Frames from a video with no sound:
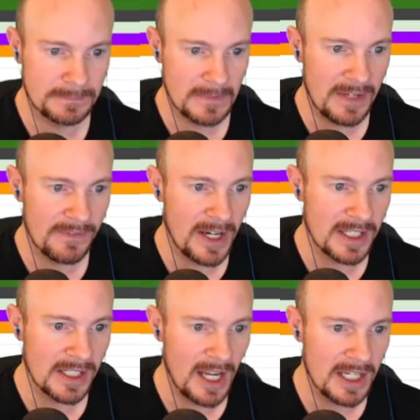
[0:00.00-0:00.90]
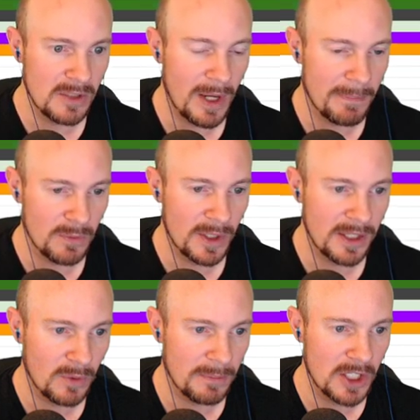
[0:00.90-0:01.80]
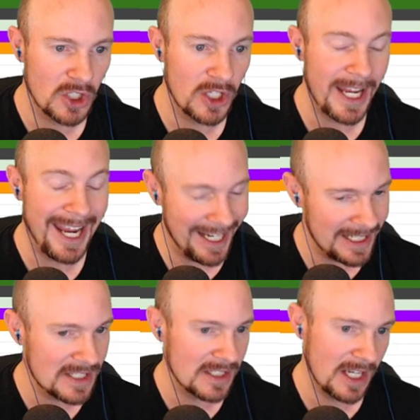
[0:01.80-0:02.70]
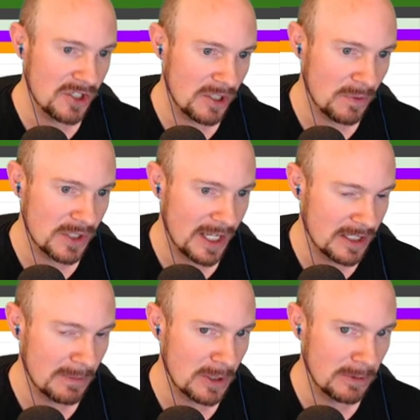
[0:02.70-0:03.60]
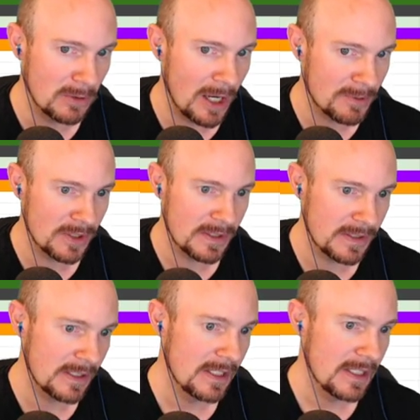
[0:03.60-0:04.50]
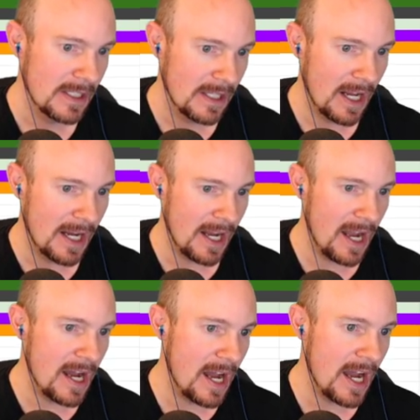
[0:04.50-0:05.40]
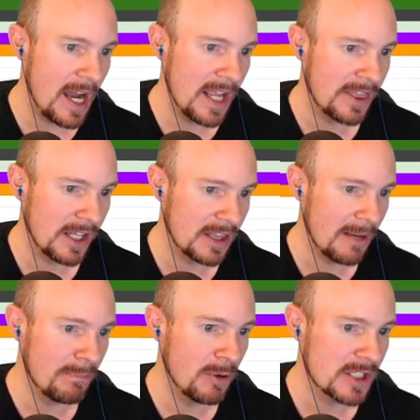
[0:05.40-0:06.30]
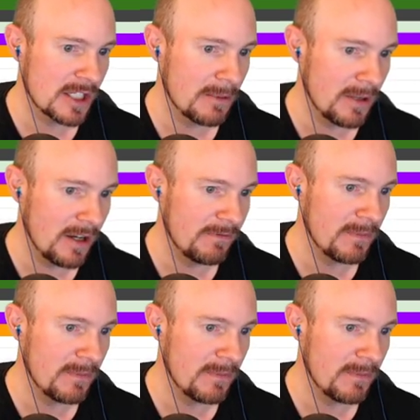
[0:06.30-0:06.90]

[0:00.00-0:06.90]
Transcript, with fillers: and finding any weapon with it would be good, and it has an Engi which has the most blue options. I think that puts it above